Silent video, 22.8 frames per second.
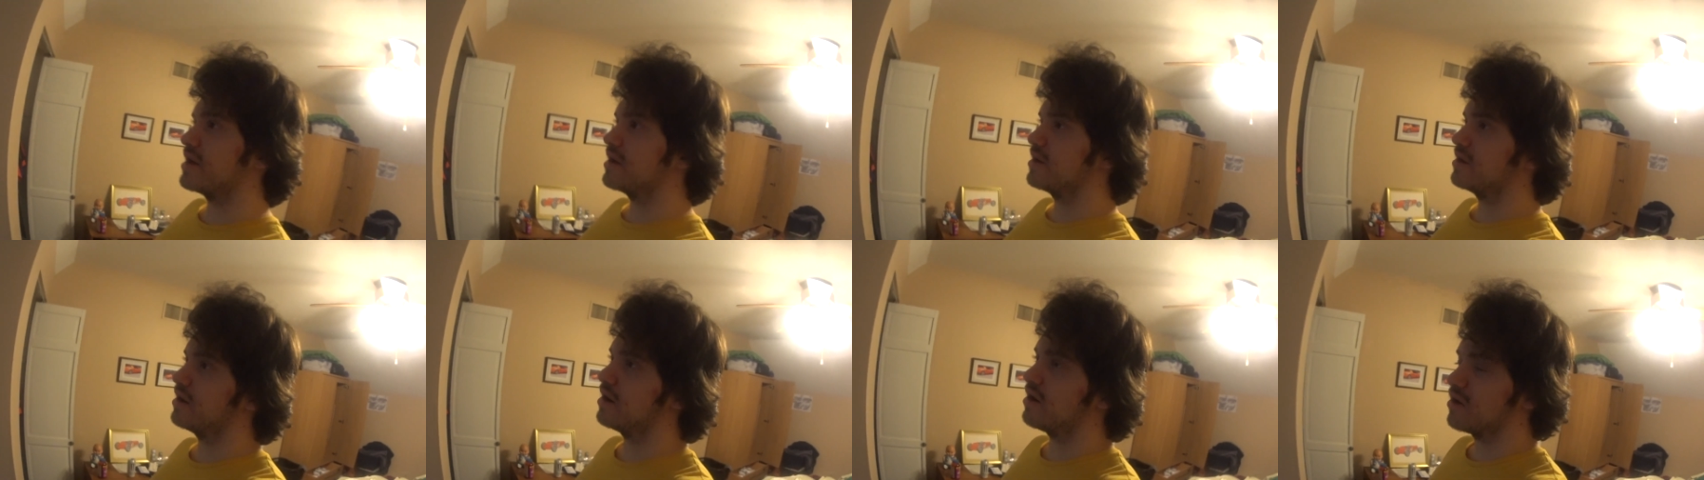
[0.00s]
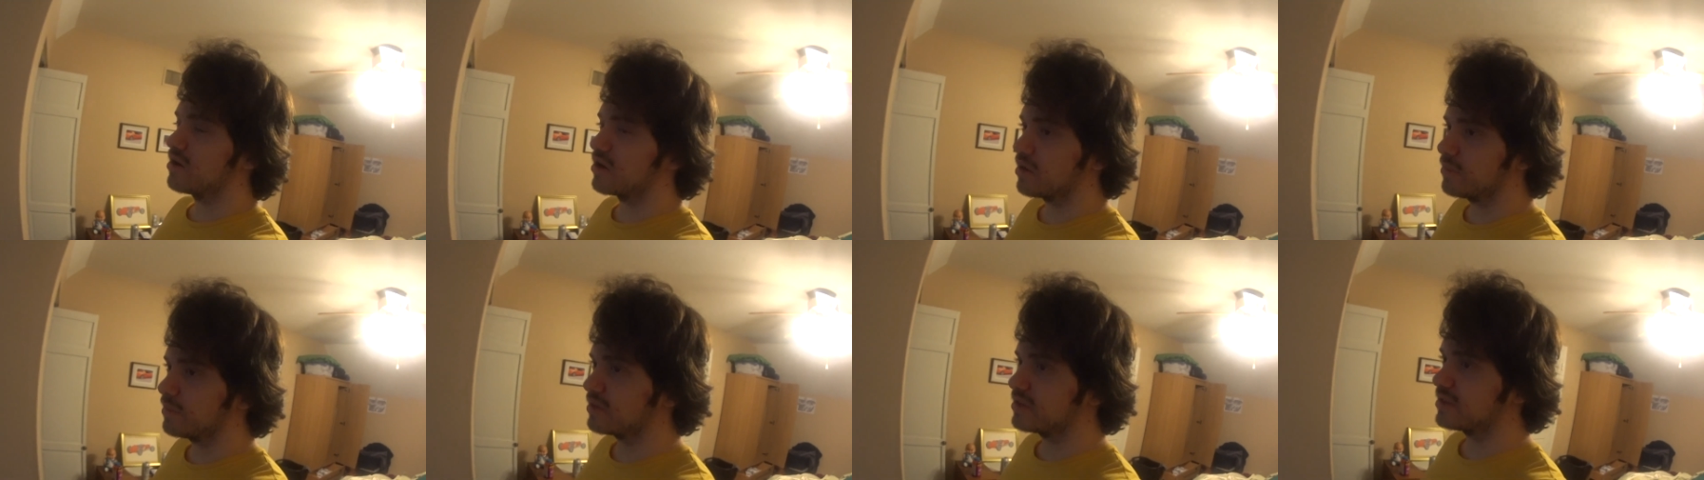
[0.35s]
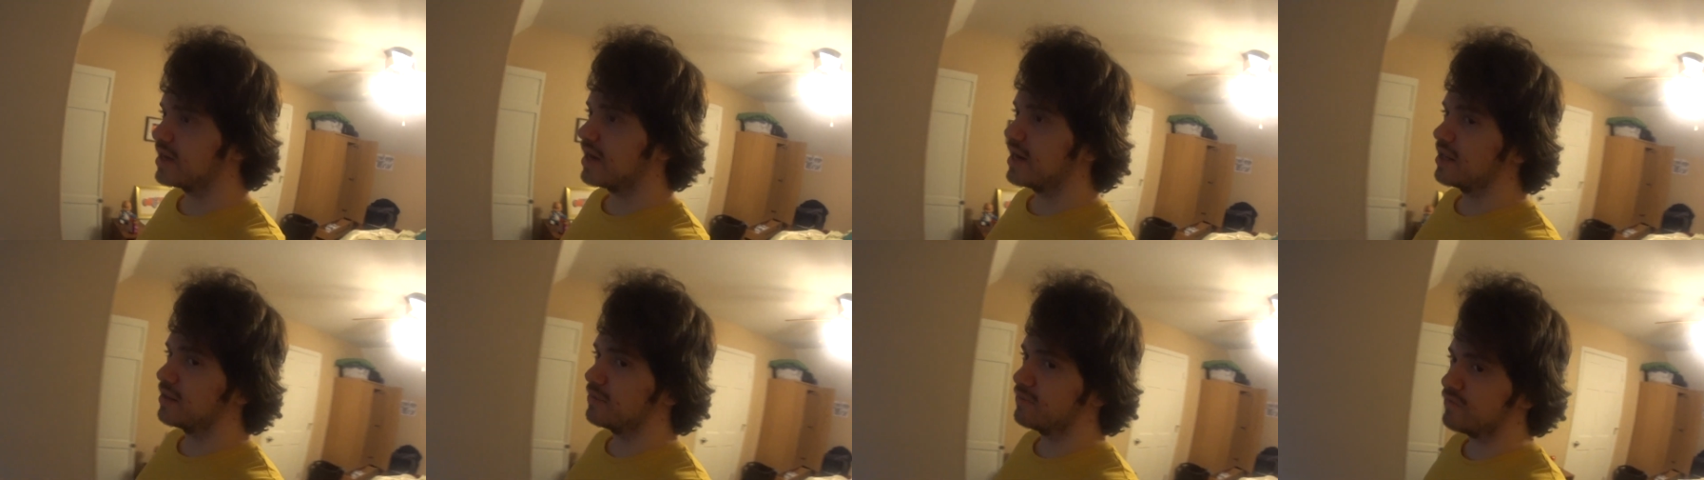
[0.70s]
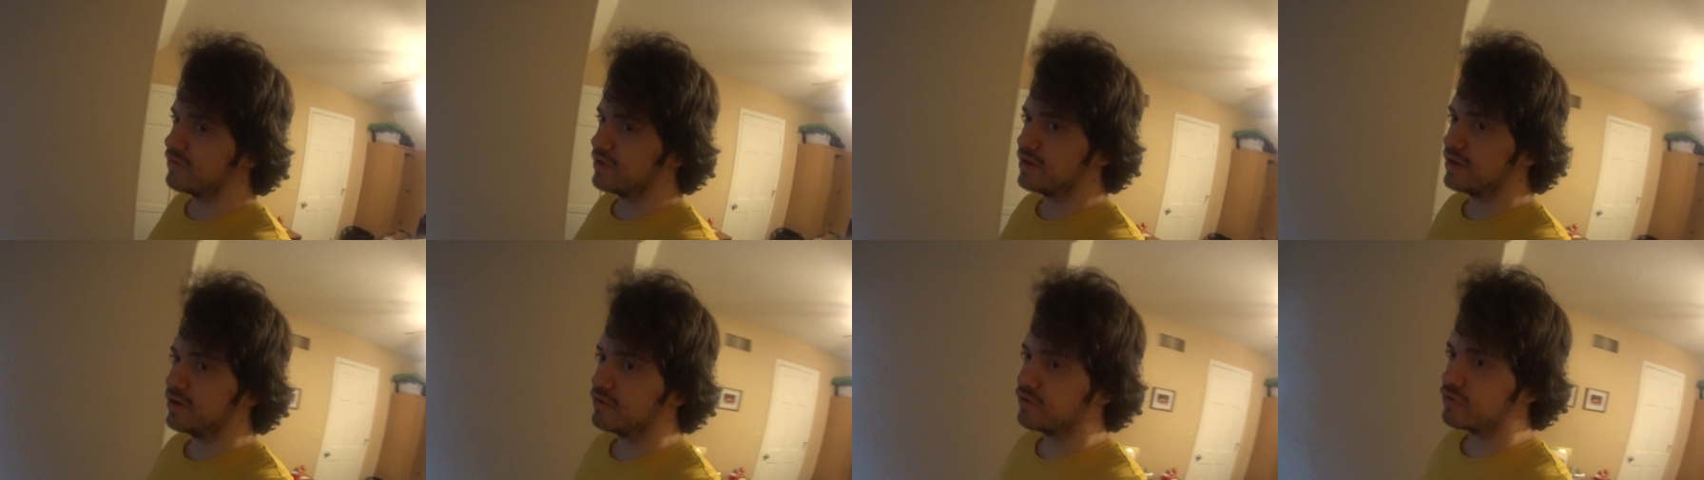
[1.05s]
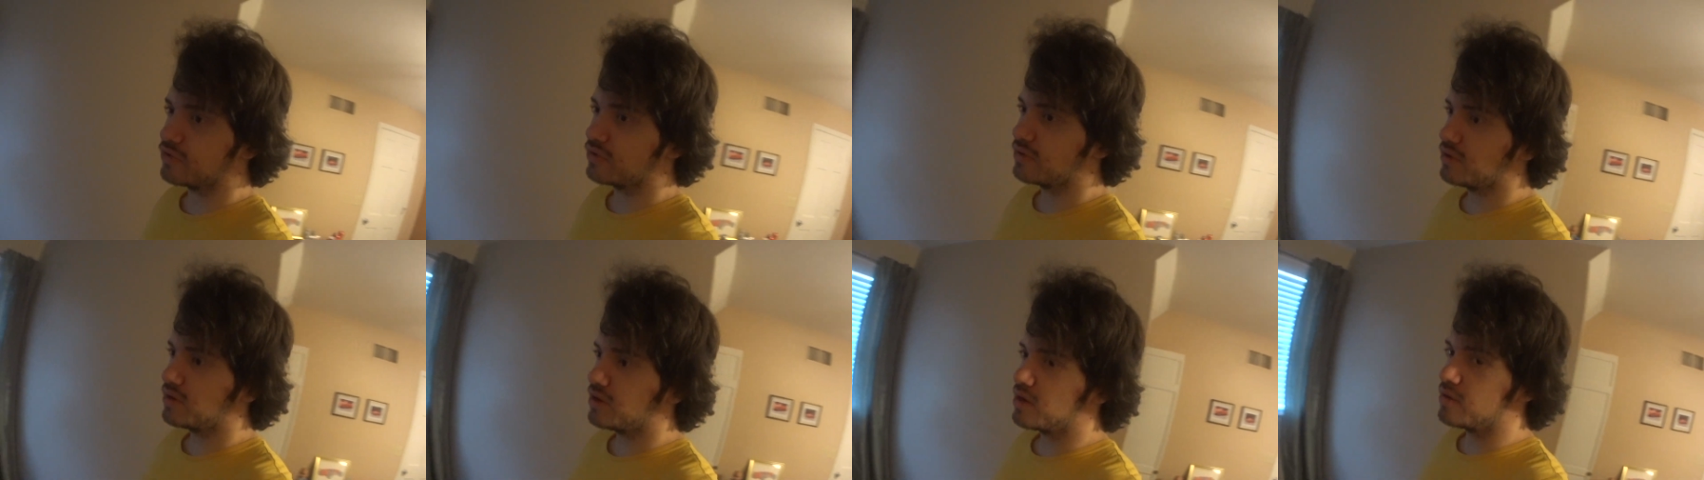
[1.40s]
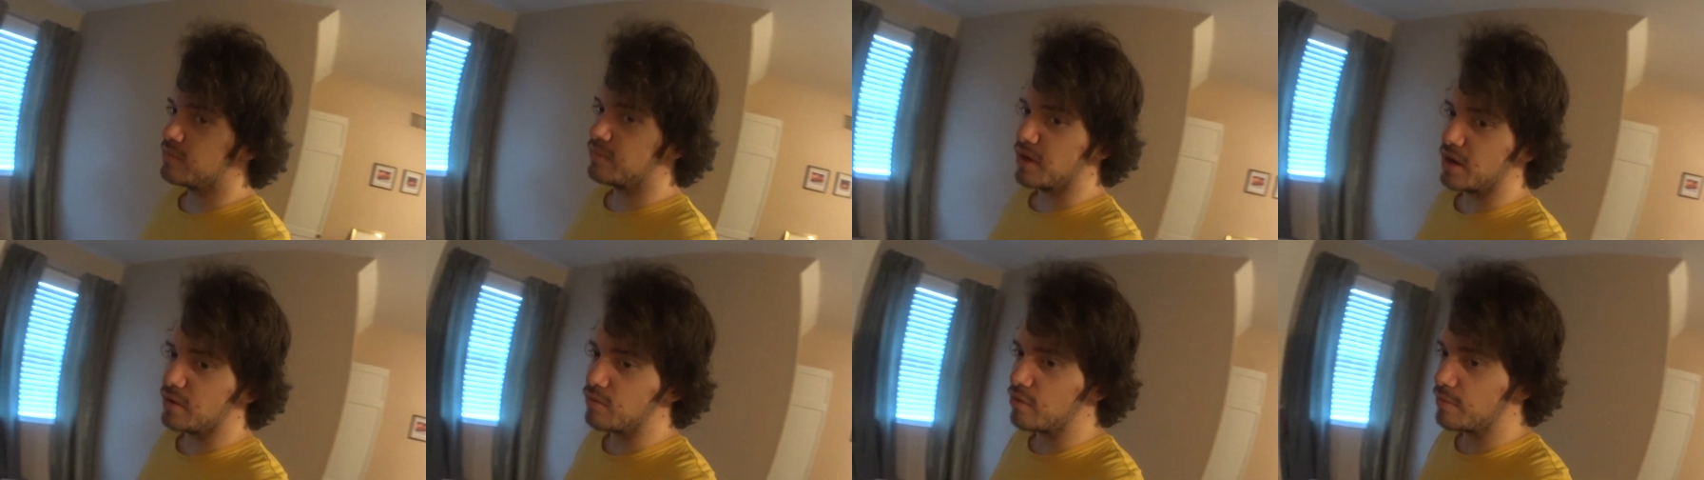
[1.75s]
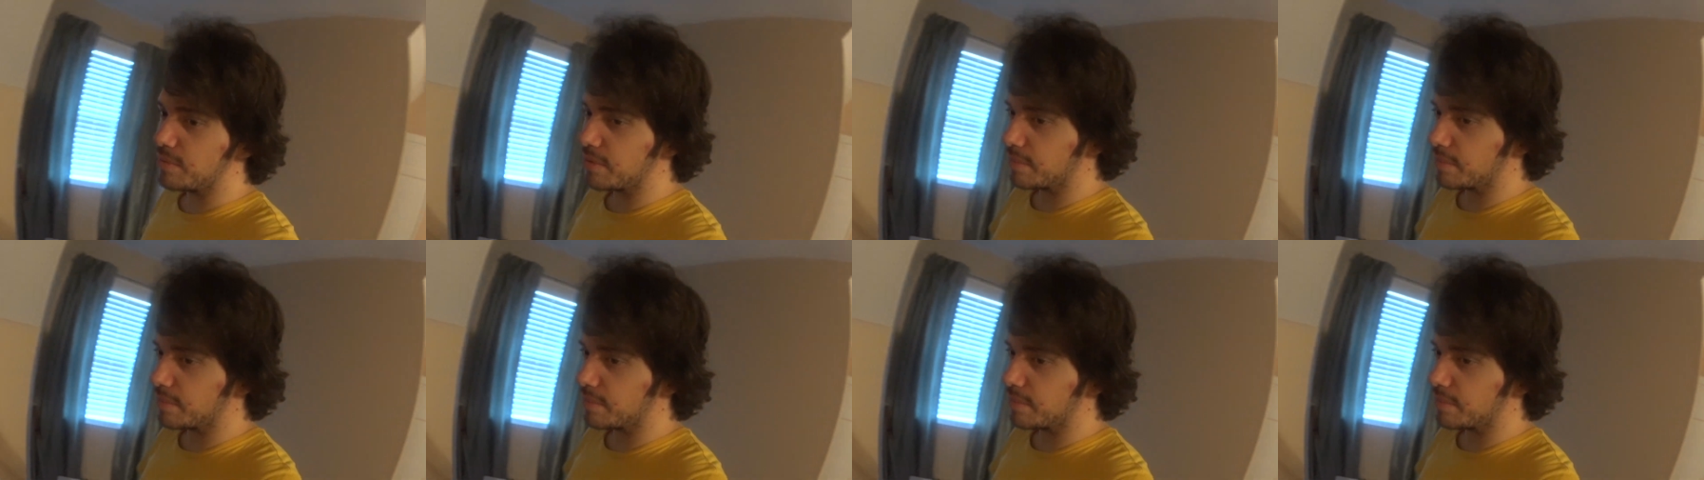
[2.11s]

Arkham Asylum videos, but I won't be